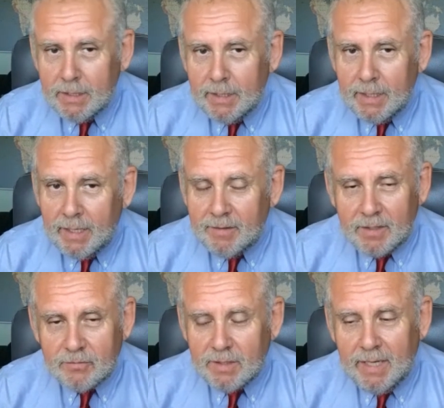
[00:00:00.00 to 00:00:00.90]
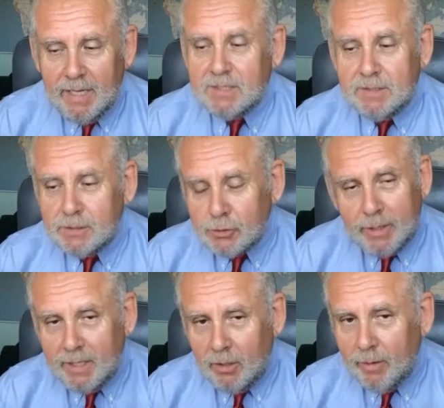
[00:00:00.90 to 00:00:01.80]
and I think it's an excellent
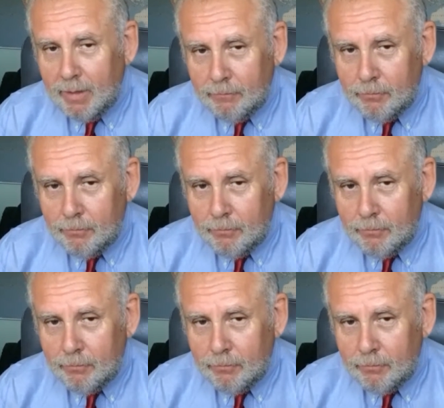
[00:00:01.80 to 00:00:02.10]
training ground